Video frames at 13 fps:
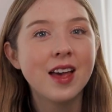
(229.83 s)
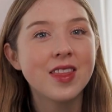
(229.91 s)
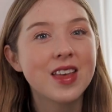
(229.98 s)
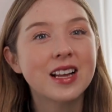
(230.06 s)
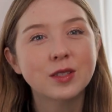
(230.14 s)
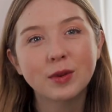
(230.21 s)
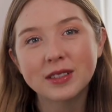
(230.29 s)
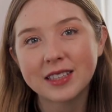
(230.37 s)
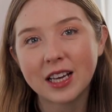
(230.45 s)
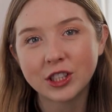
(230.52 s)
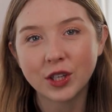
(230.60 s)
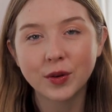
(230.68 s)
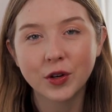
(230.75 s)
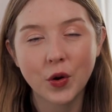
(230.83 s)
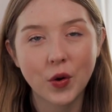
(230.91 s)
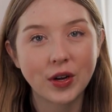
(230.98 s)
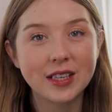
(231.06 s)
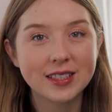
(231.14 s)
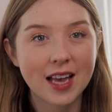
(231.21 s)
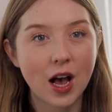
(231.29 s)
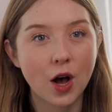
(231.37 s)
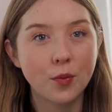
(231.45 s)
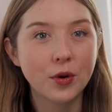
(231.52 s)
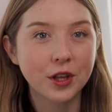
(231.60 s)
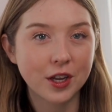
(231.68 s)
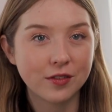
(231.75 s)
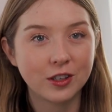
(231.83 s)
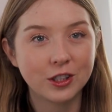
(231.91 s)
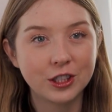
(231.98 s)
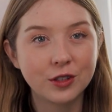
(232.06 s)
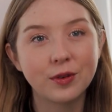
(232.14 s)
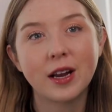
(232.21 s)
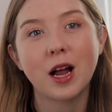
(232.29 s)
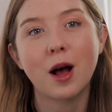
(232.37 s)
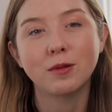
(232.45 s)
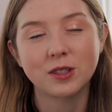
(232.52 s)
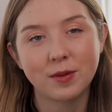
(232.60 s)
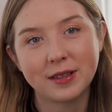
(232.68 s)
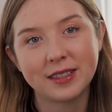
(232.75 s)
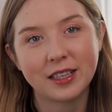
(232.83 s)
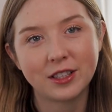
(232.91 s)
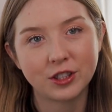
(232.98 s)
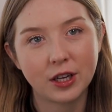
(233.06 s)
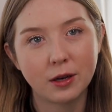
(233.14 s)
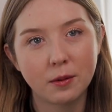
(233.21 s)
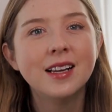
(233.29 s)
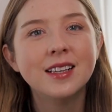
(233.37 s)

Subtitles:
That's where session recordings help with conversion rate optimization.